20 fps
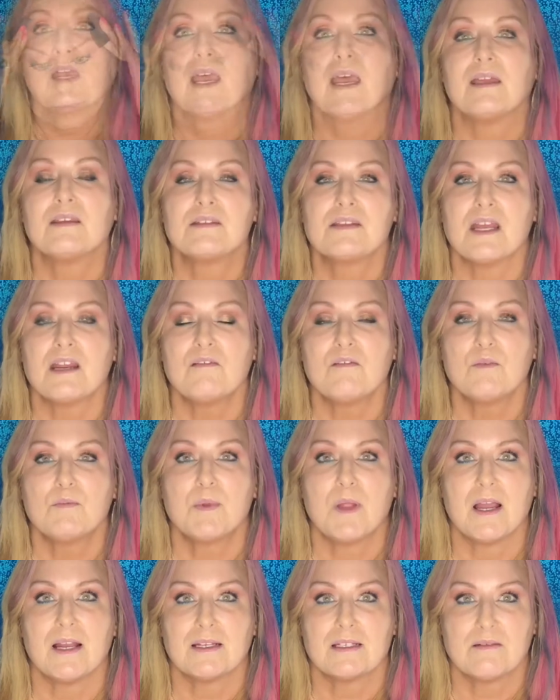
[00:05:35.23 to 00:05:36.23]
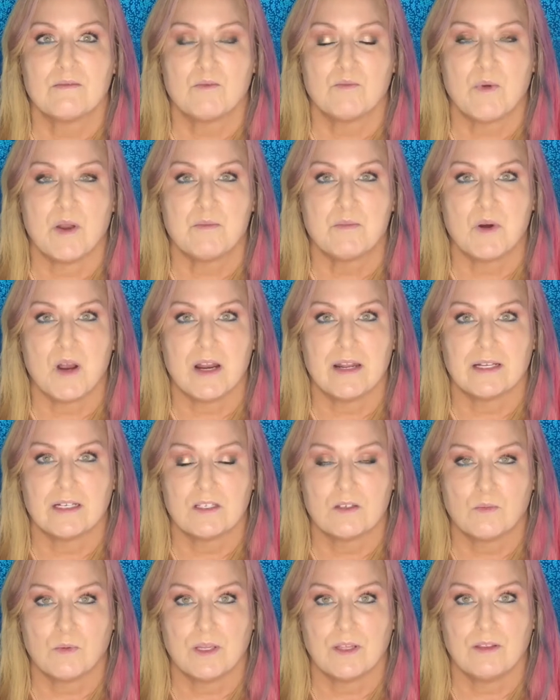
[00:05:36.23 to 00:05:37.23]
Instead of applying some of my
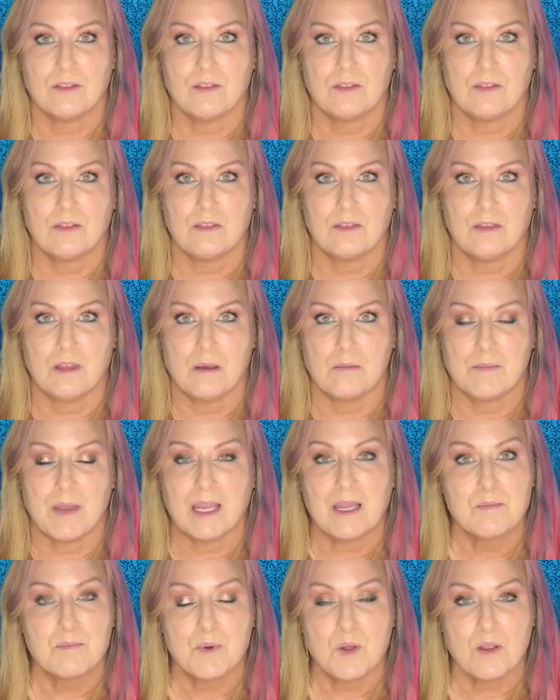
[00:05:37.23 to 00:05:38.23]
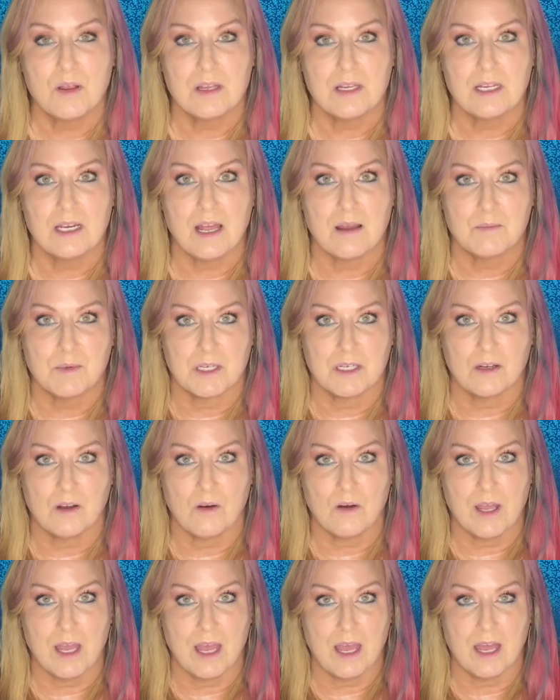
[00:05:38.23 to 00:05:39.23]
products with the makeup bullet, I'm going to go
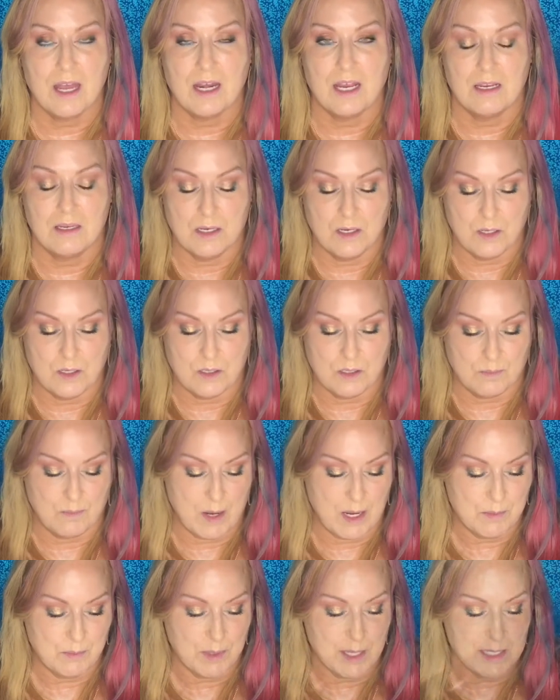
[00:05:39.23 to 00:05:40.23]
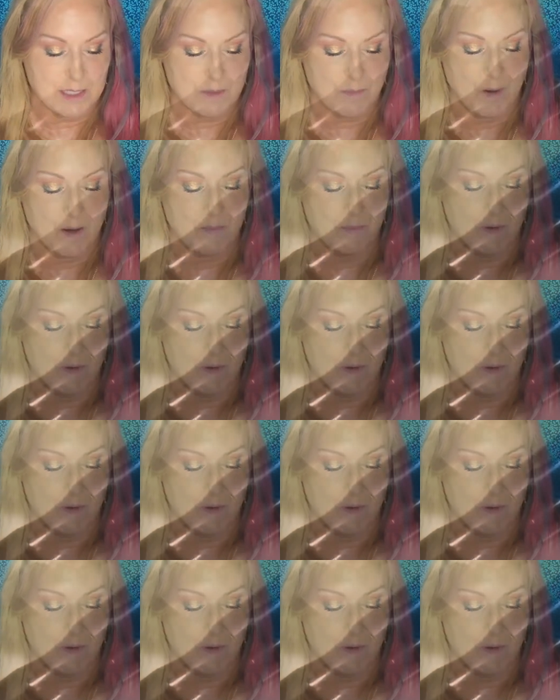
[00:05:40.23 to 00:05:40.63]
ahead and use my Blendsmart